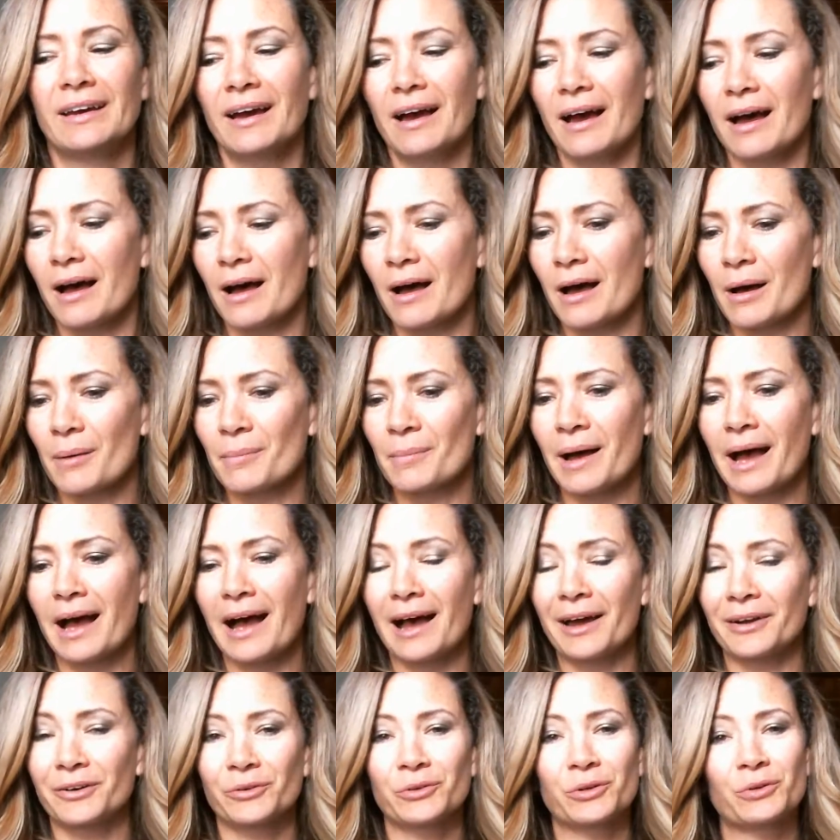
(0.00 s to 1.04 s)
I
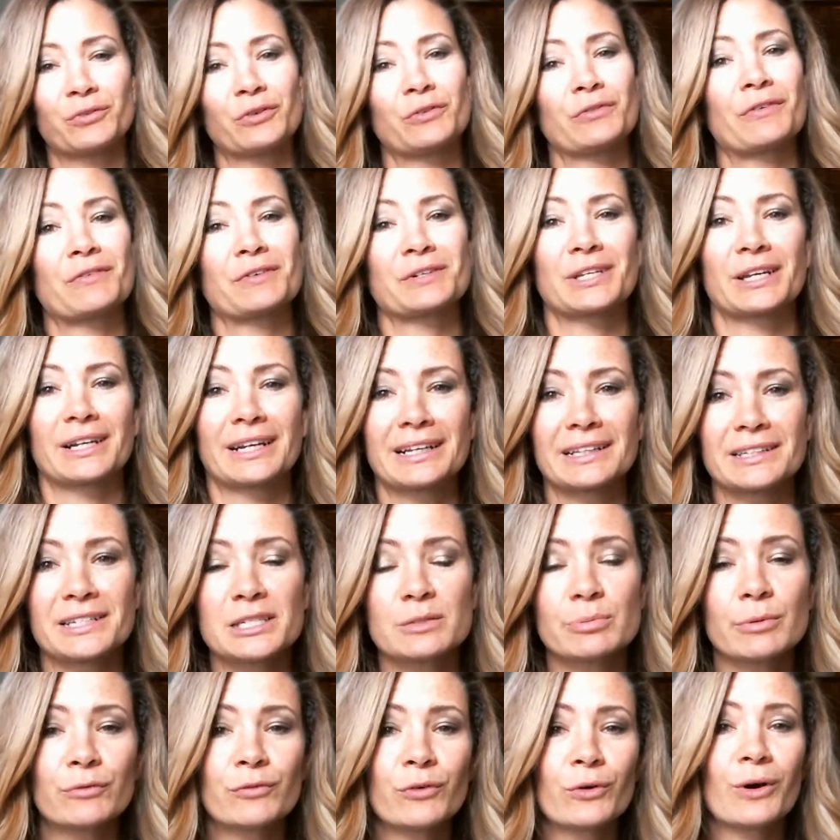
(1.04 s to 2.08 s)
don't know if you've ever done a cleanse
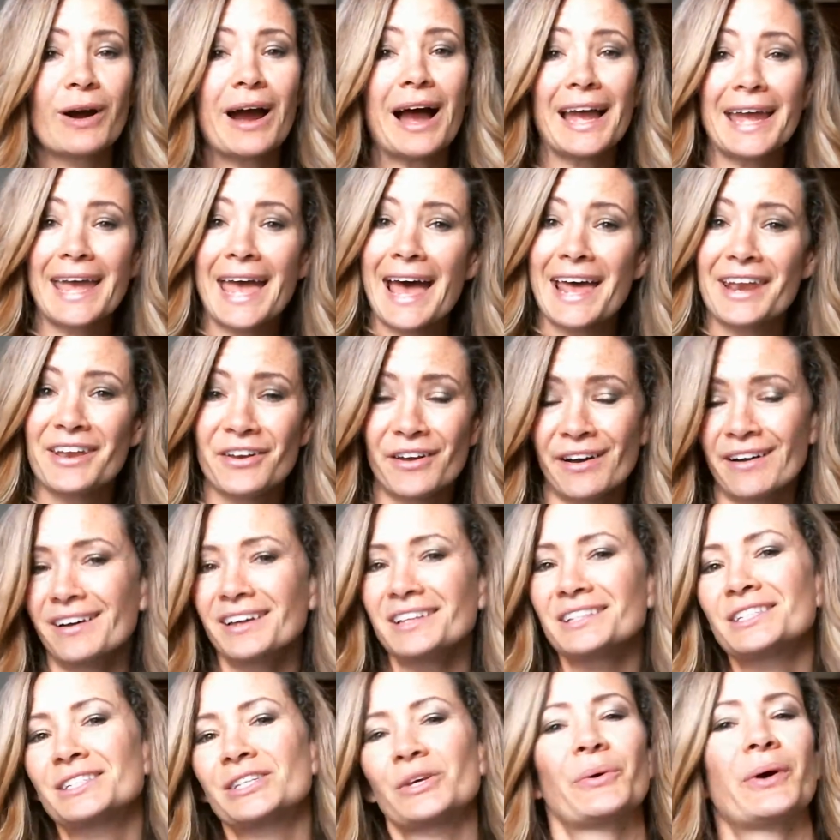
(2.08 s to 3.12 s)
before. I had
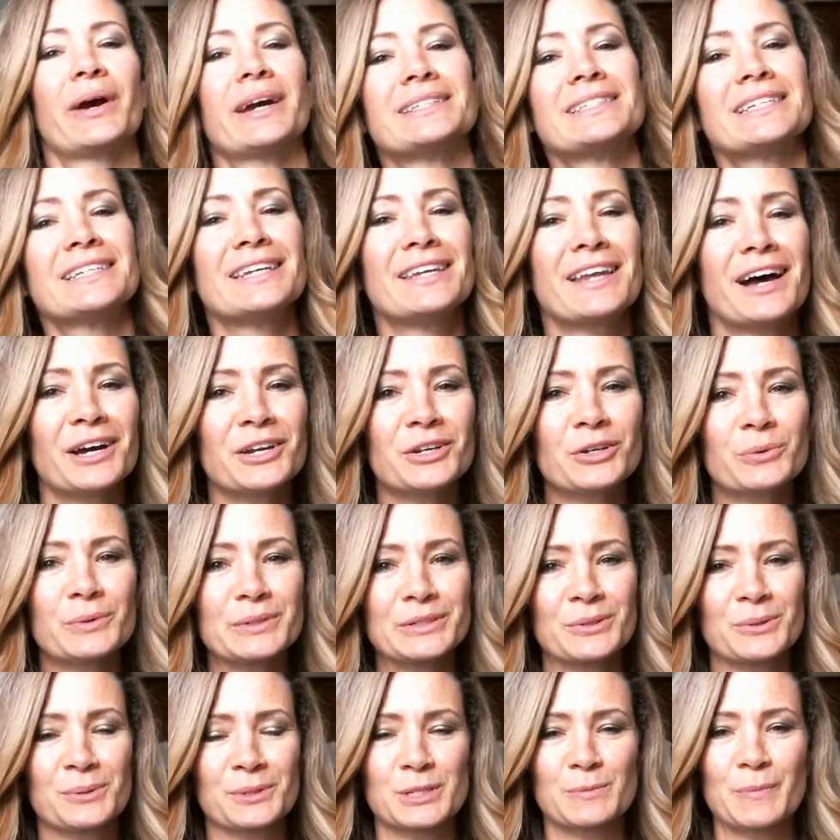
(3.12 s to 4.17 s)
not, so I did not know what
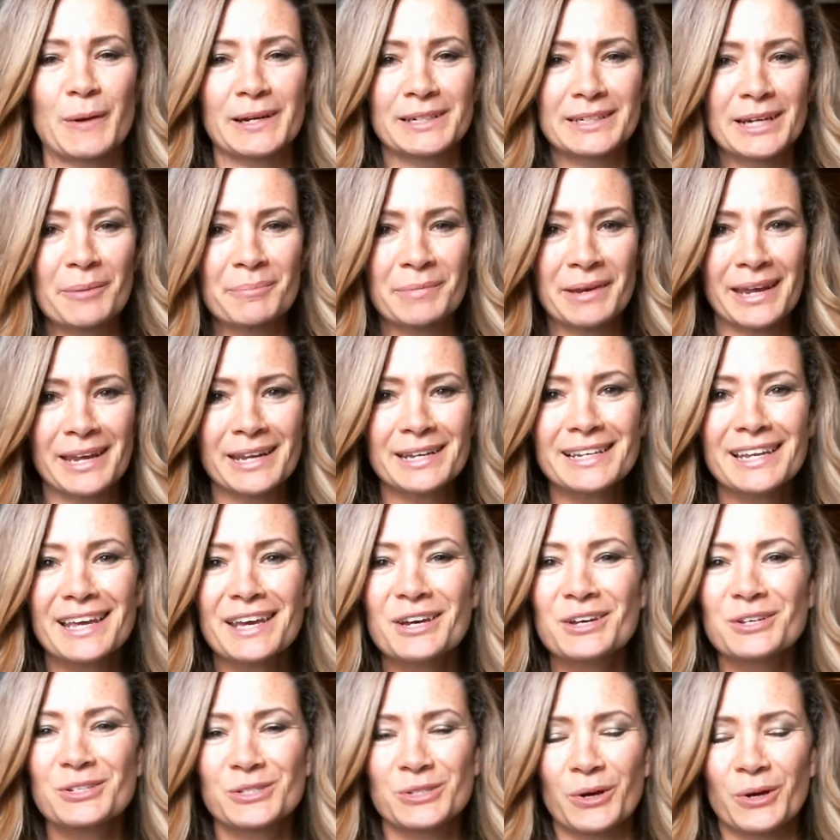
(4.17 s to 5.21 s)
to expect coming in.
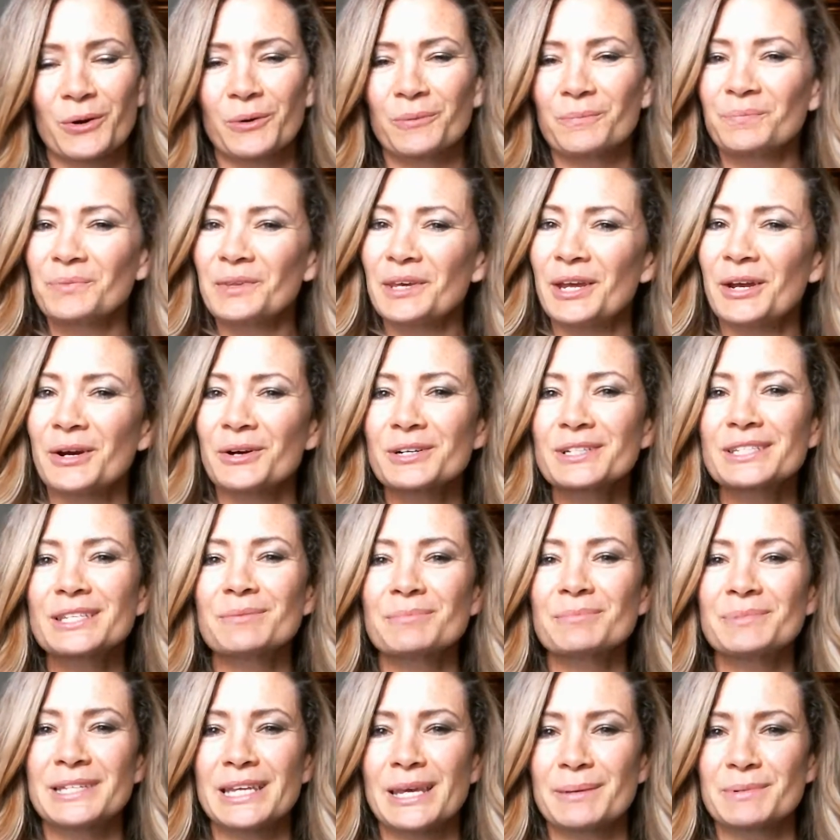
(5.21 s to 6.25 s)
So here are
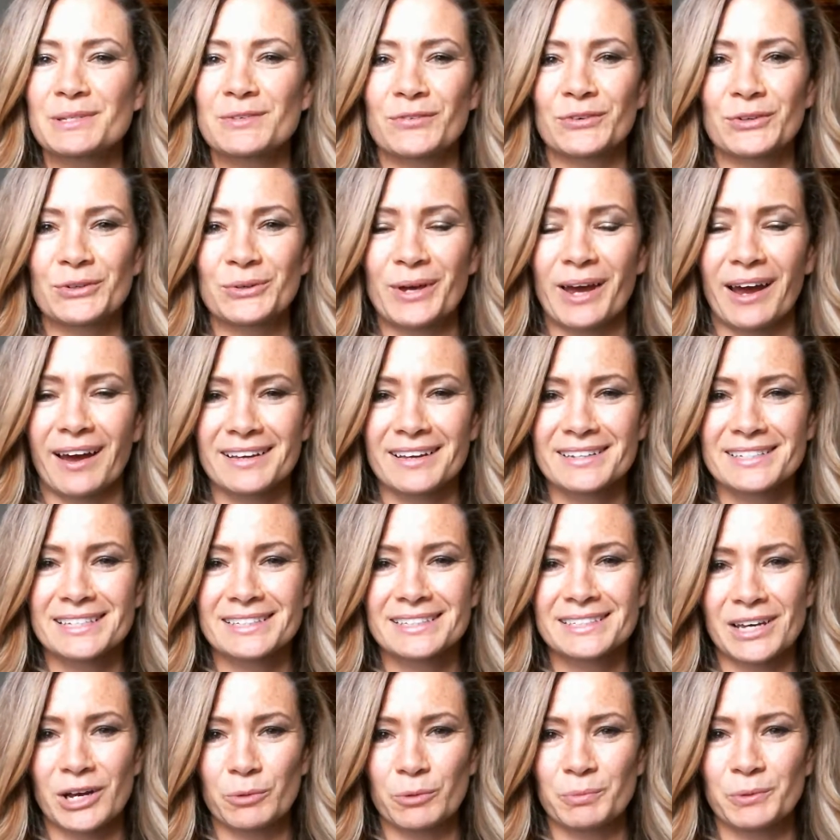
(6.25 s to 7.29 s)
some tips for you guys
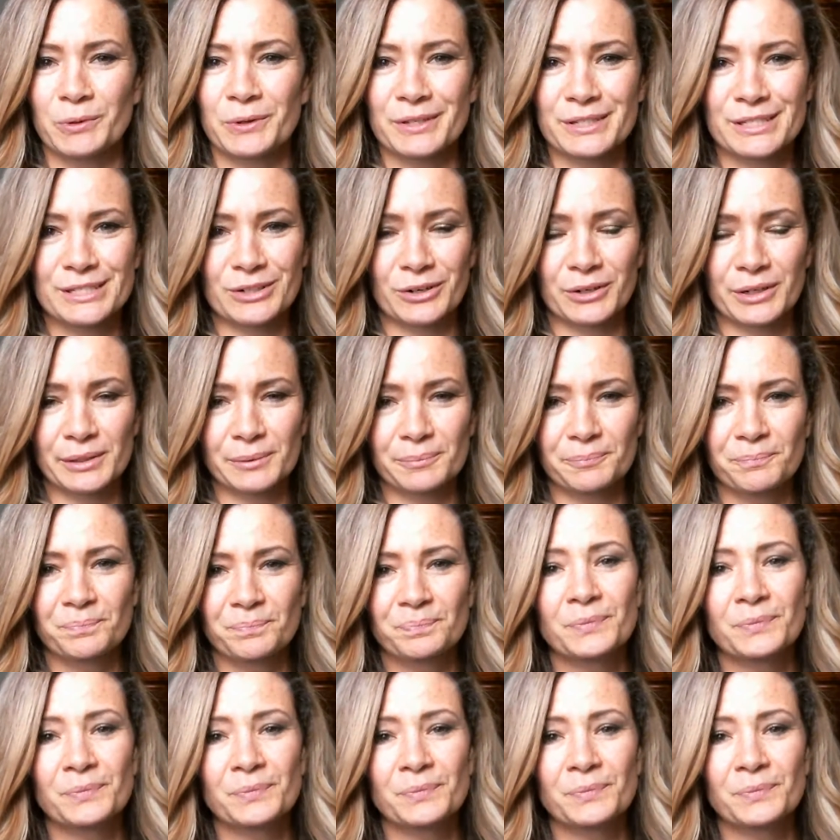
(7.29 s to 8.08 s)
to help you get started.